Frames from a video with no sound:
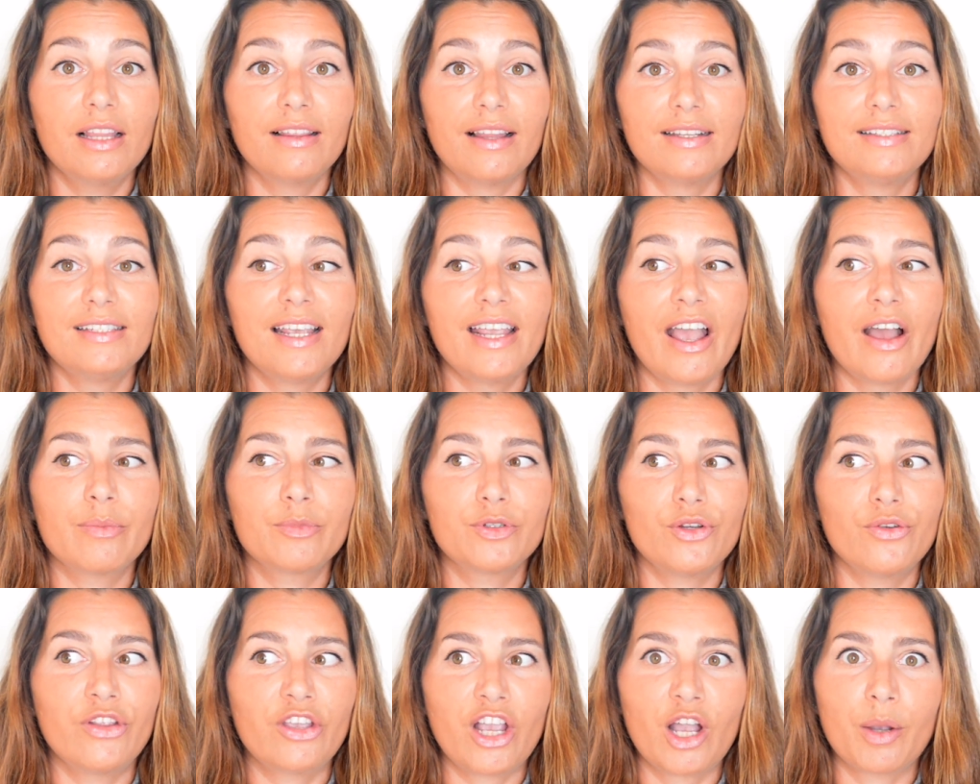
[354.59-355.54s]
Let's say I'm
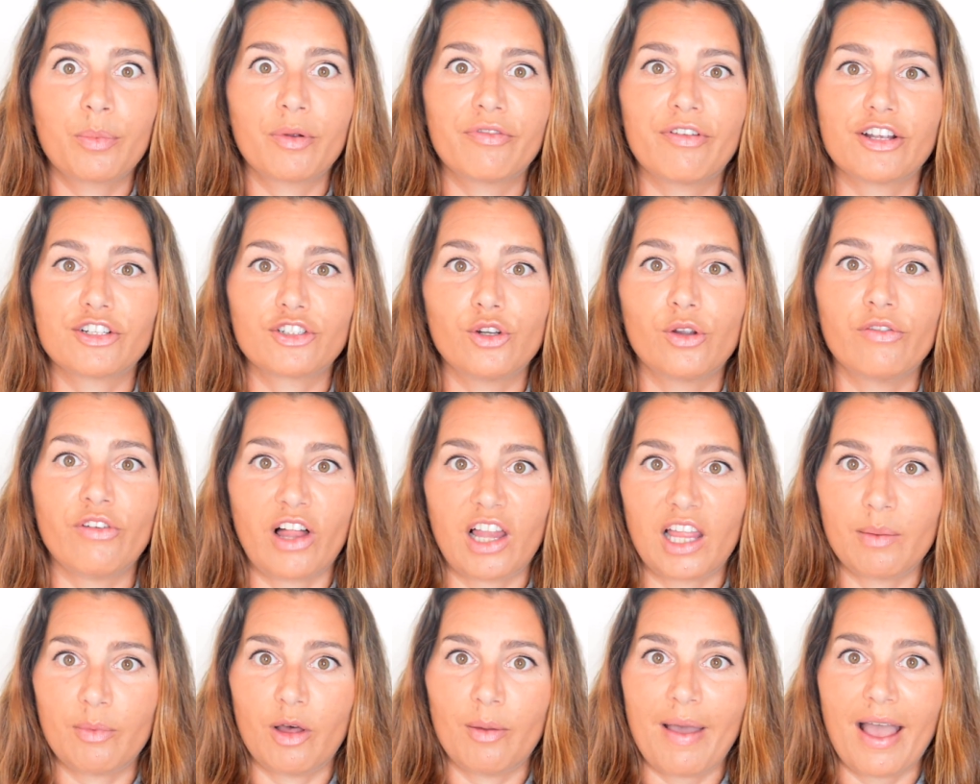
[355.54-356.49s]
shooting a professional
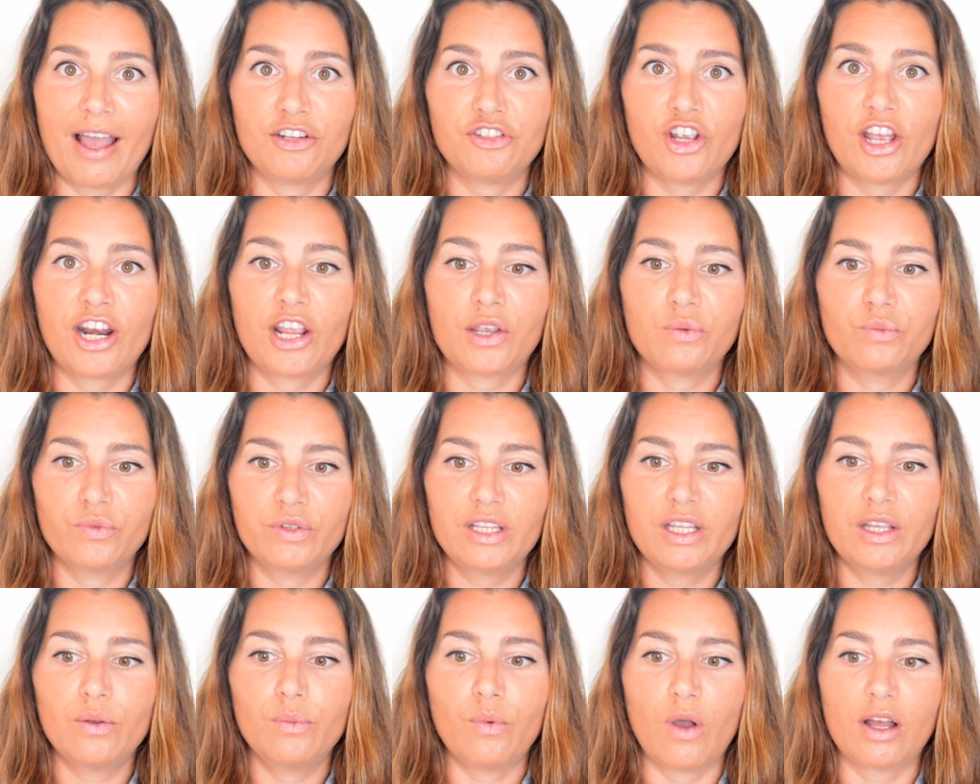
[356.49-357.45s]
volleyball match and I
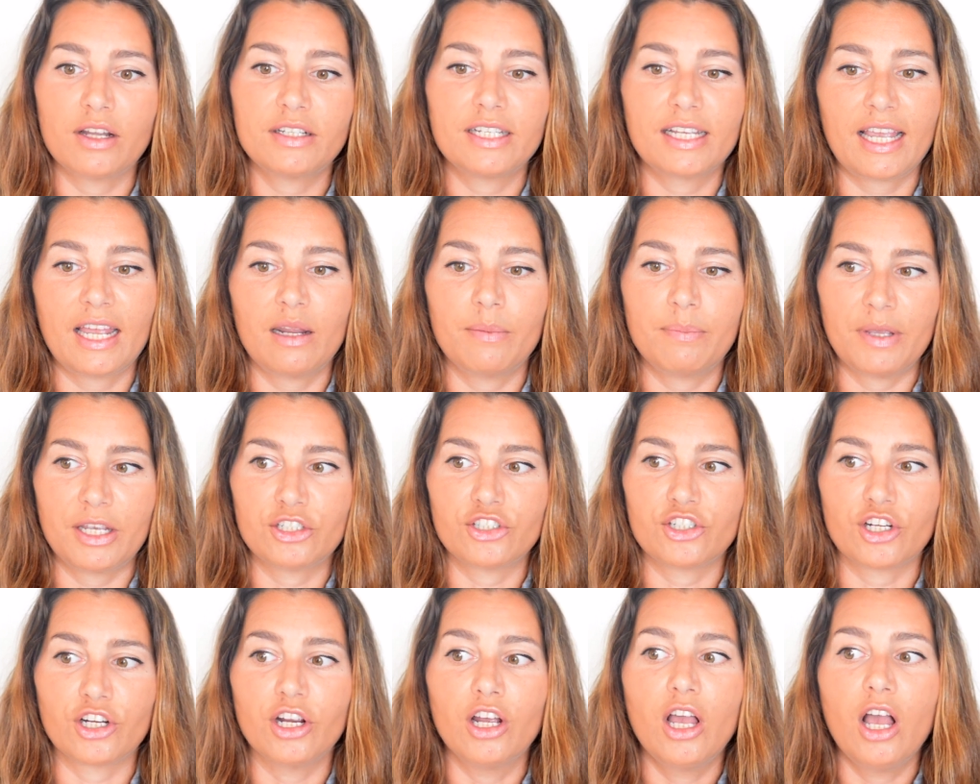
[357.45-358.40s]
really want to get a
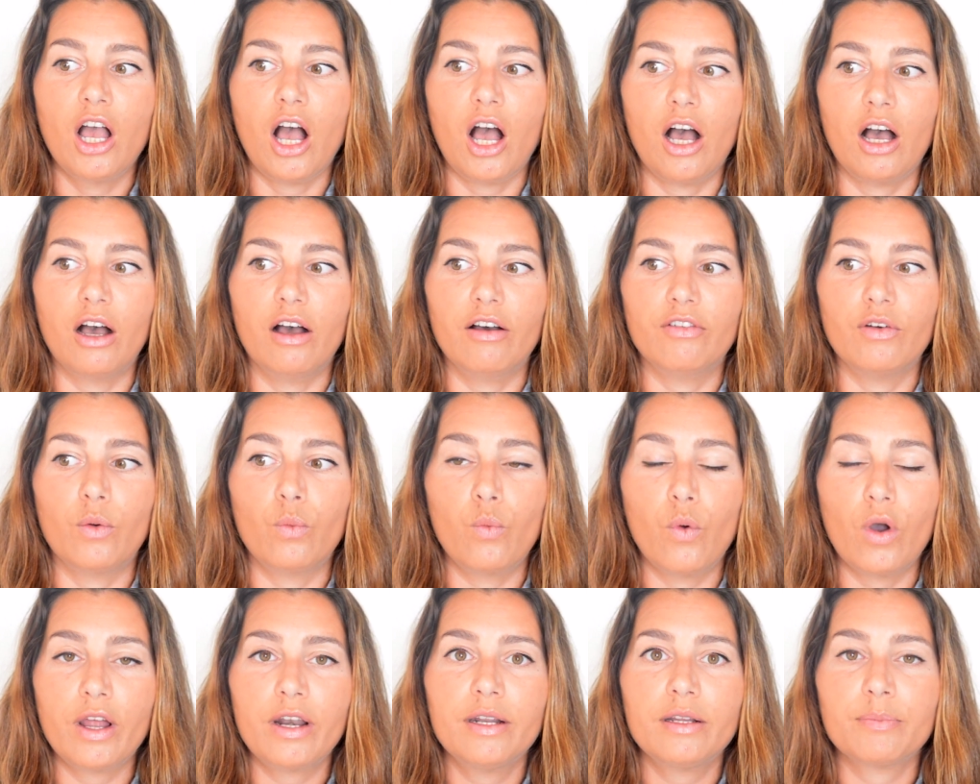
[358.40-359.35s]
picture of
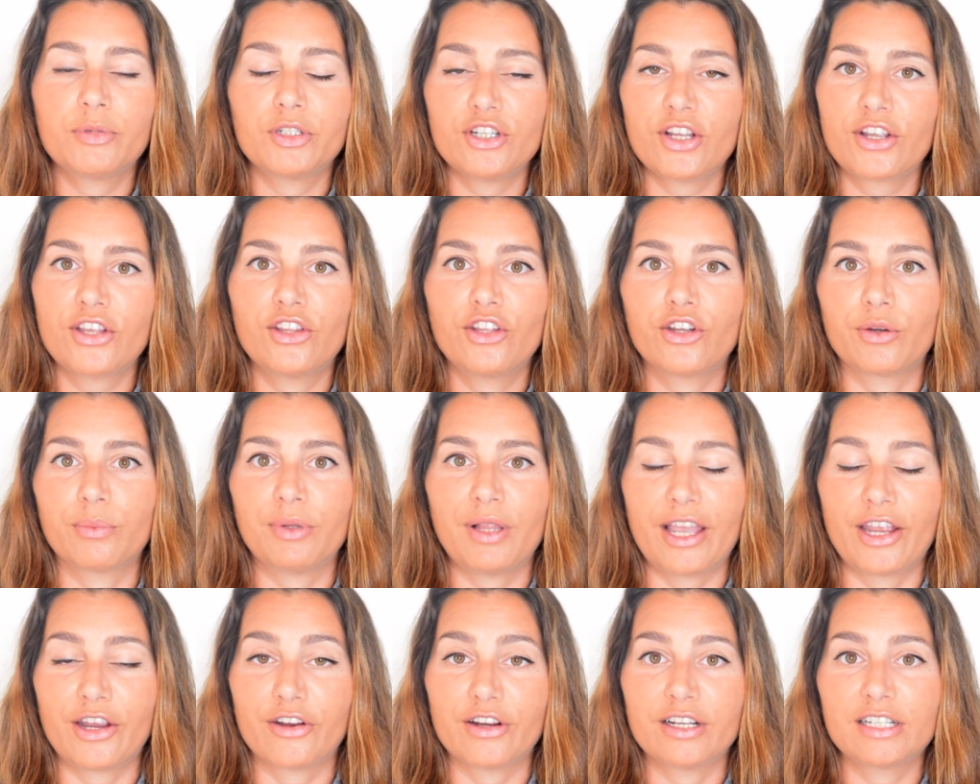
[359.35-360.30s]
one particular
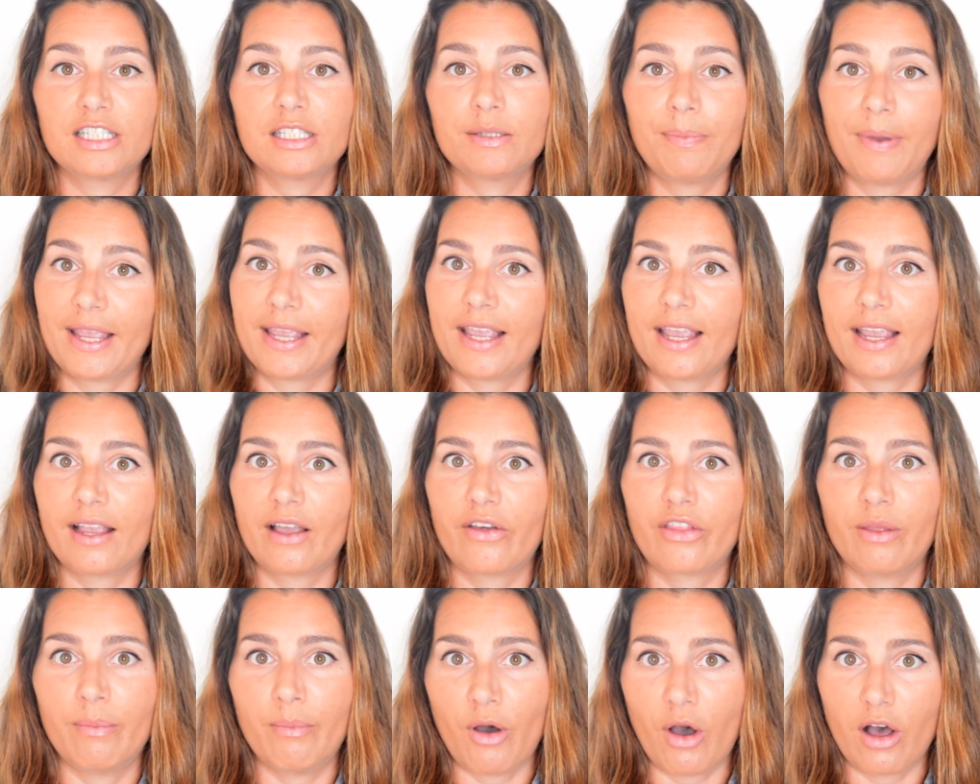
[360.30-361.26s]
player spiking
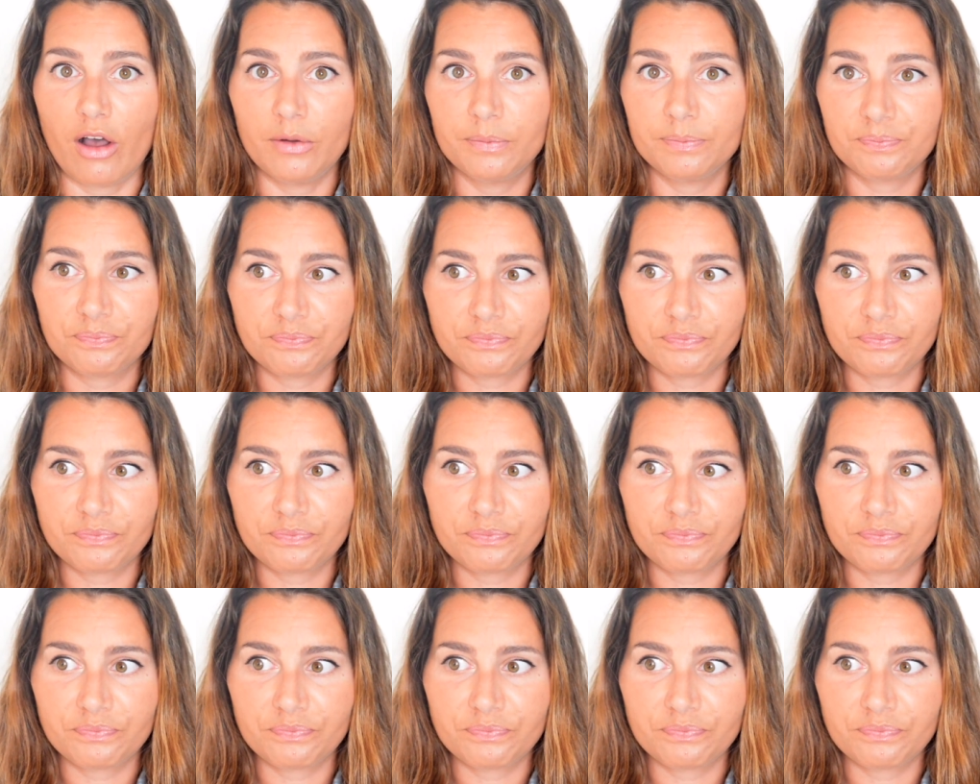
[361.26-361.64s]
the ball.